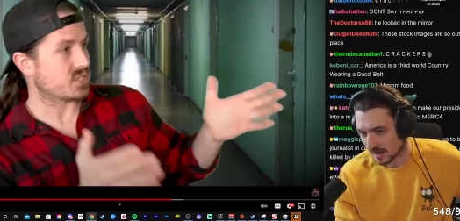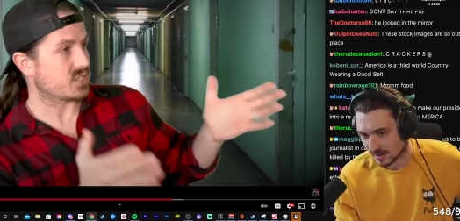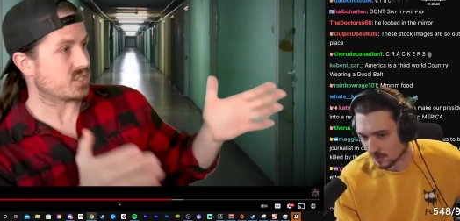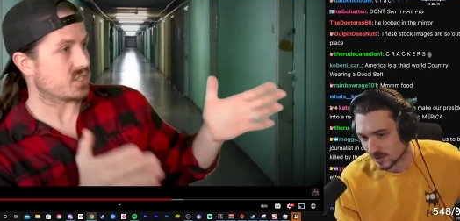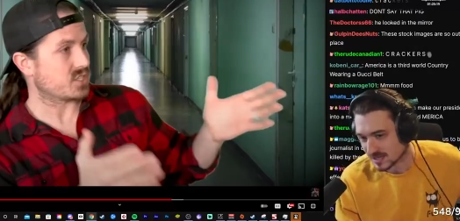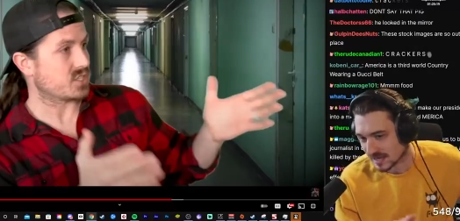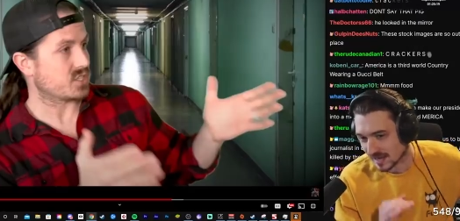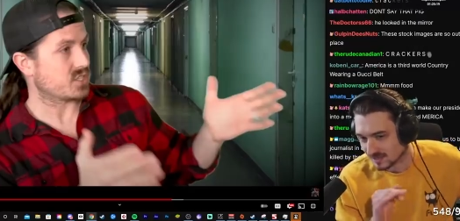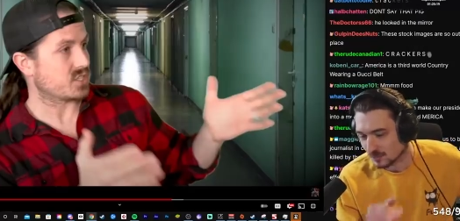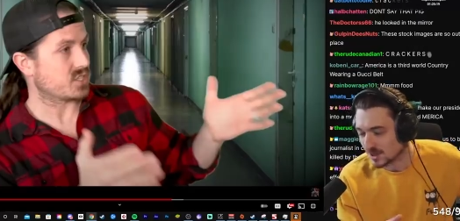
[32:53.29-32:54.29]
Speaker 1: And that was
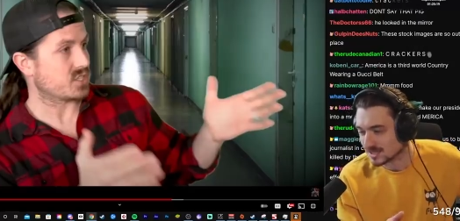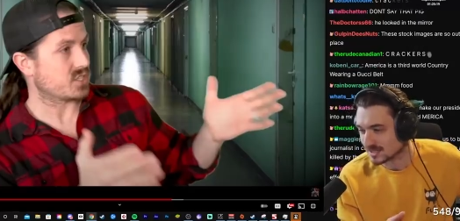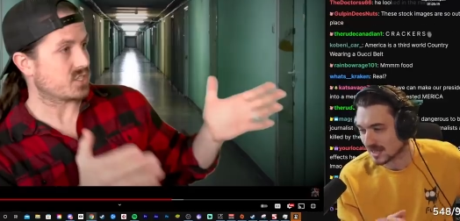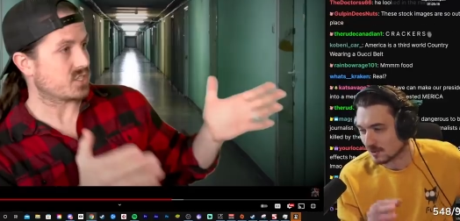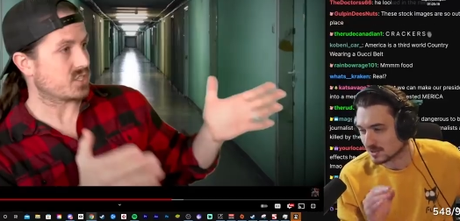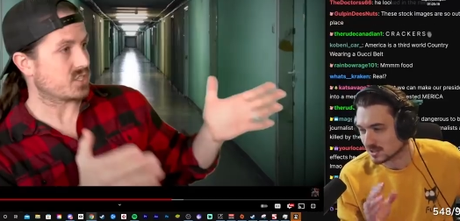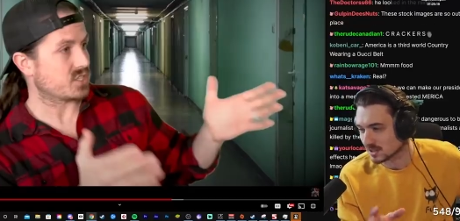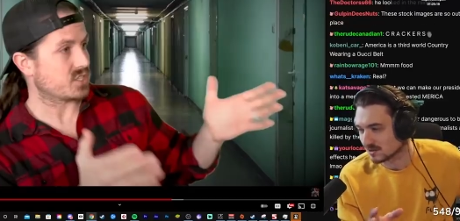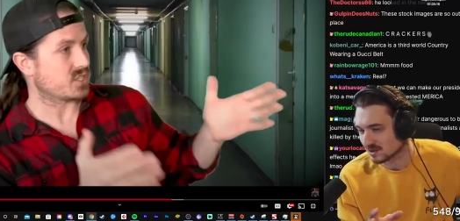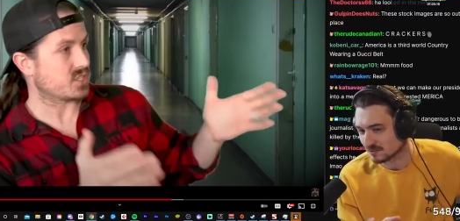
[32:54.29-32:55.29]
that was that was
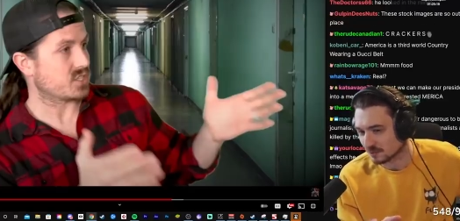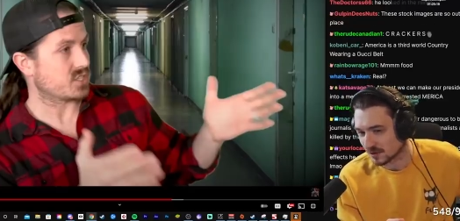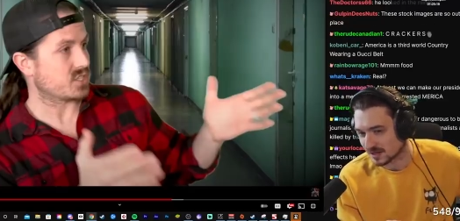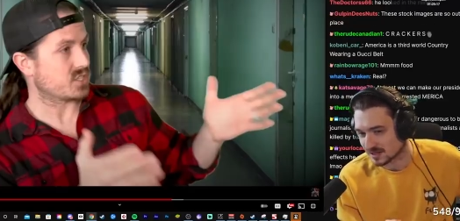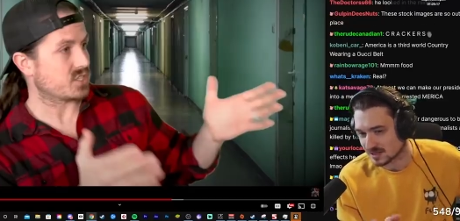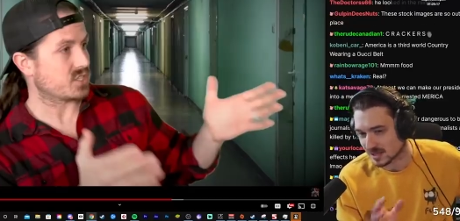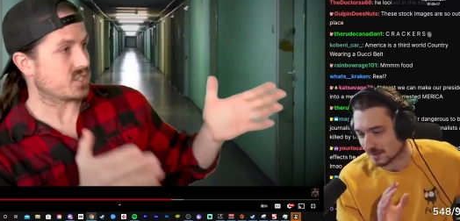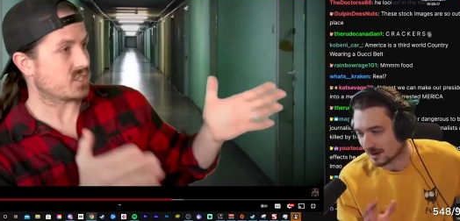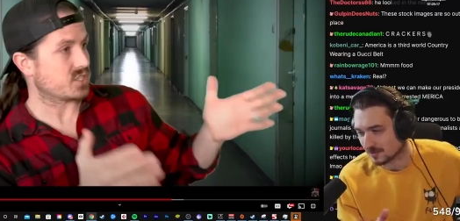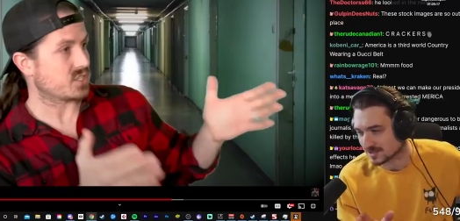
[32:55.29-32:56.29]
literally a Freudian
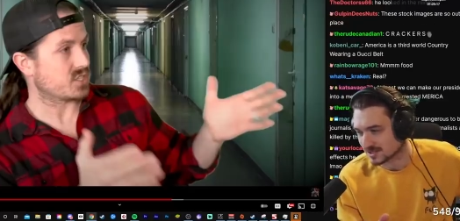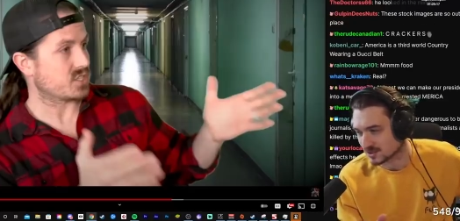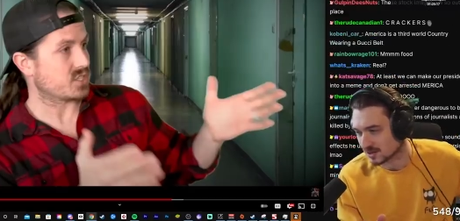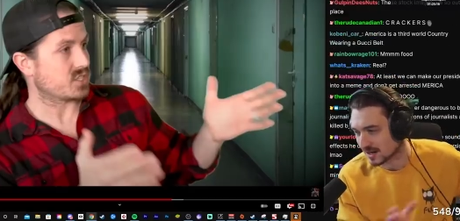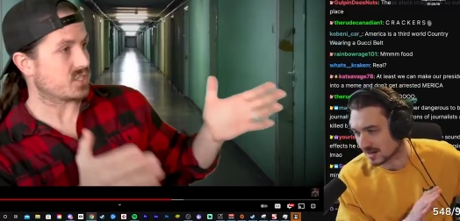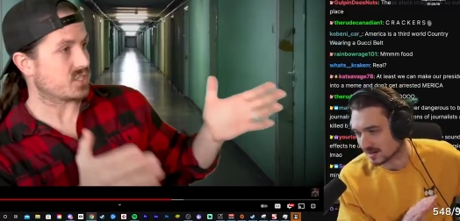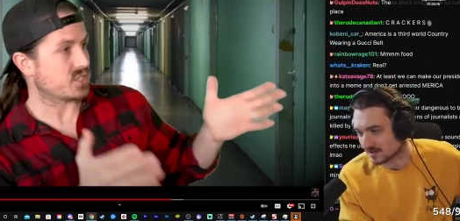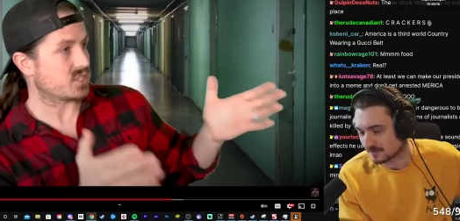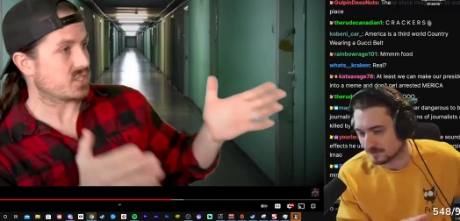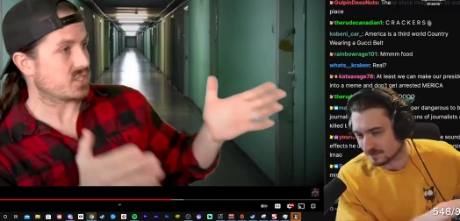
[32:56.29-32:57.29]
slip. I wasn't trying
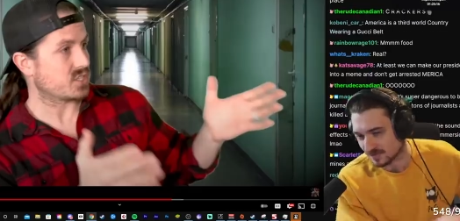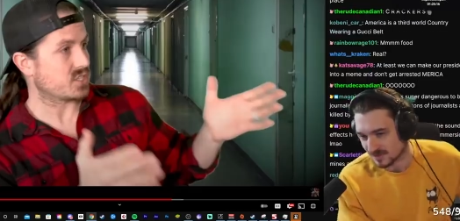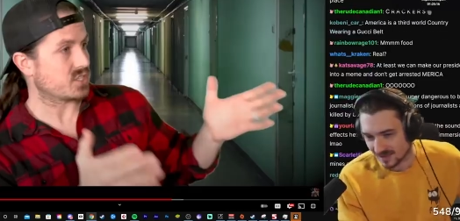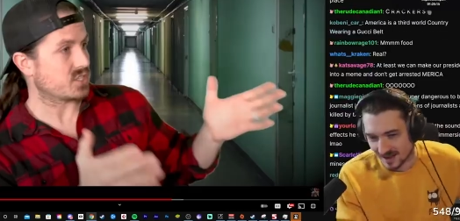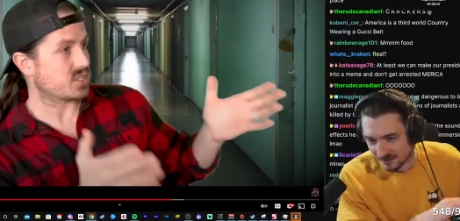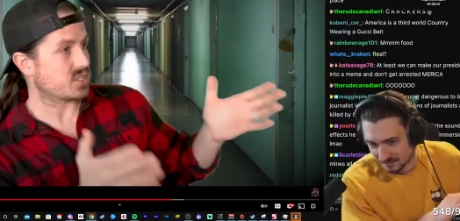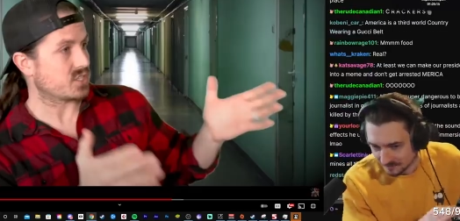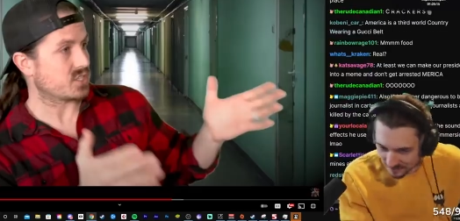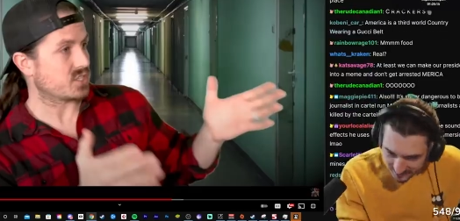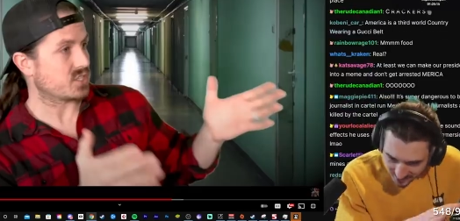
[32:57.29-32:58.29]
to. No,
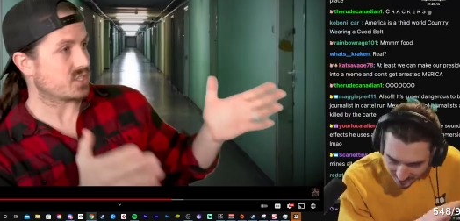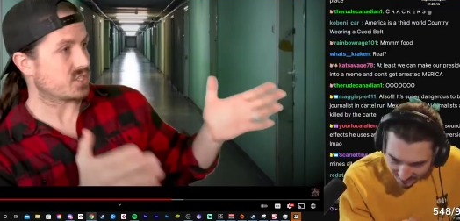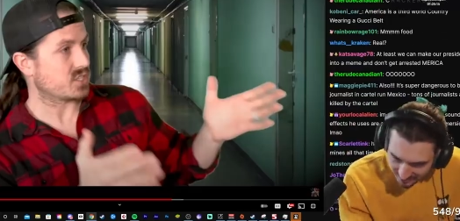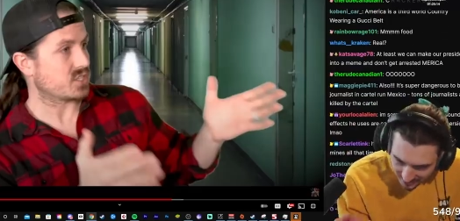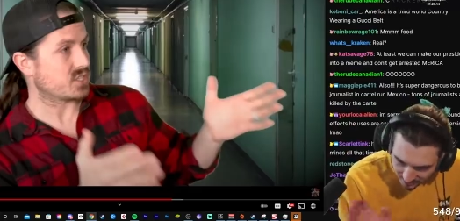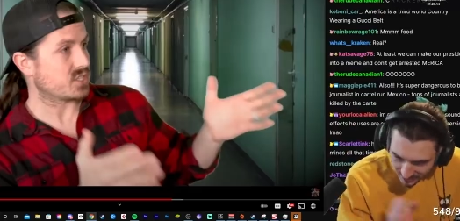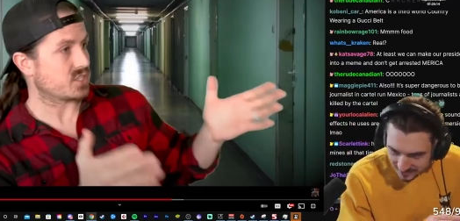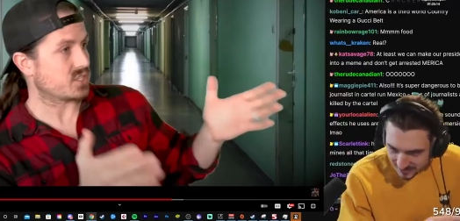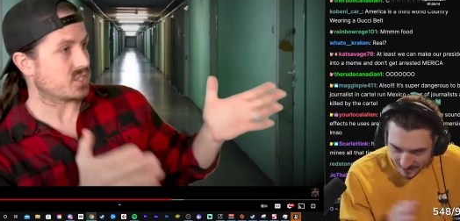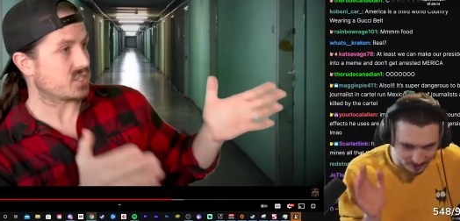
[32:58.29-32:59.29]
no,
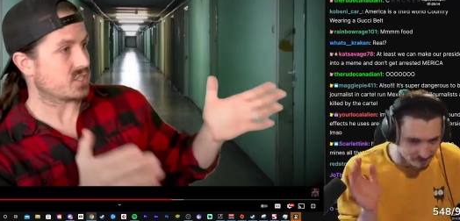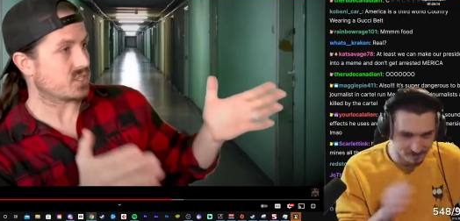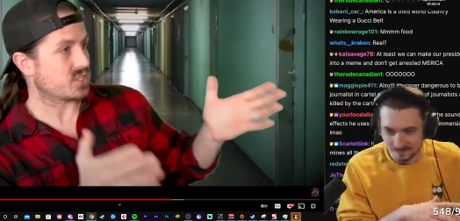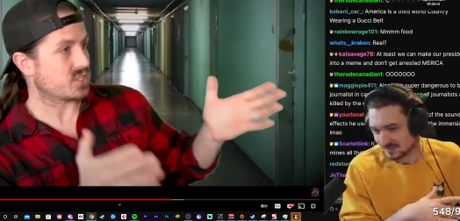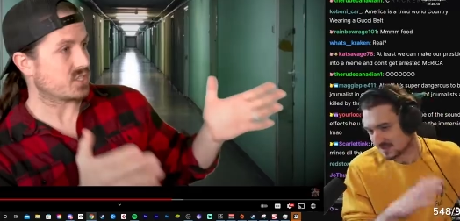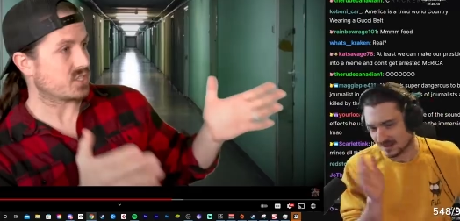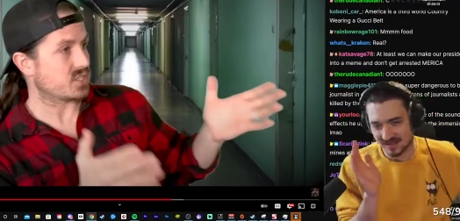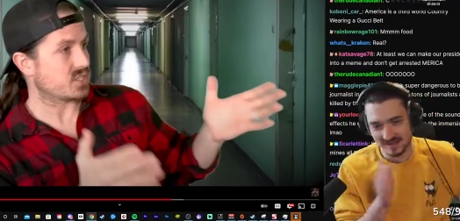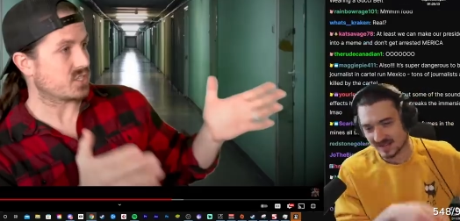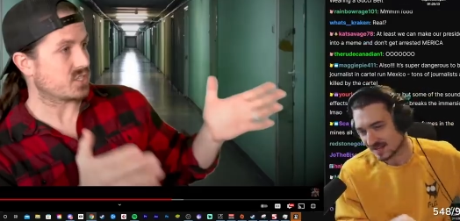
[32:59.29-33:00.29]
that no,
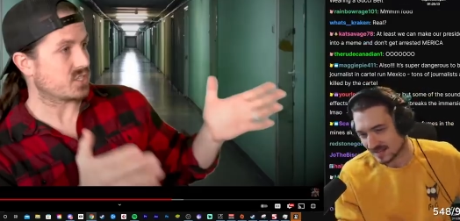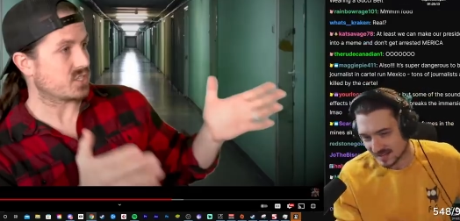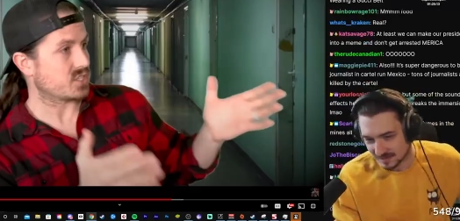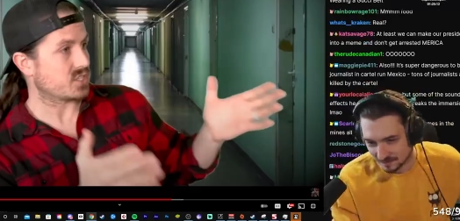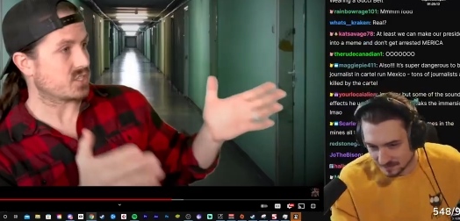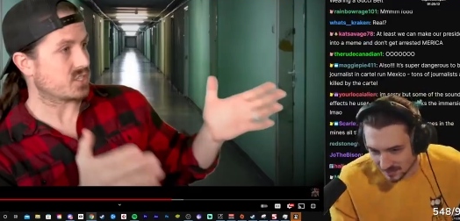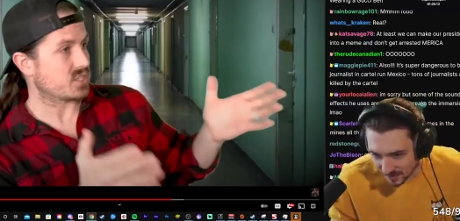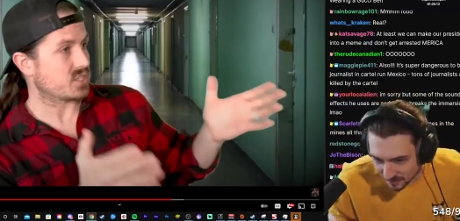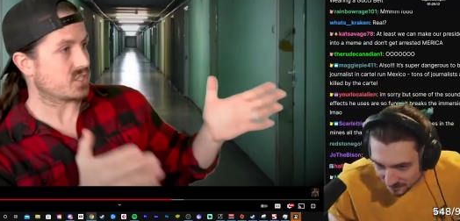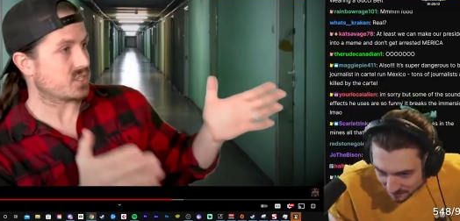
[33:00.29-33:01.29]

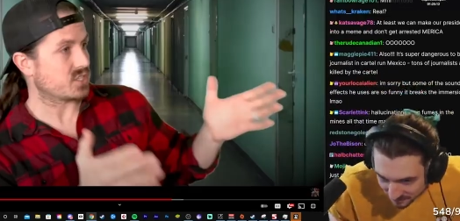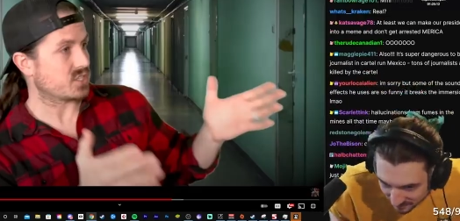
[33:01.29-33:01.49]
no,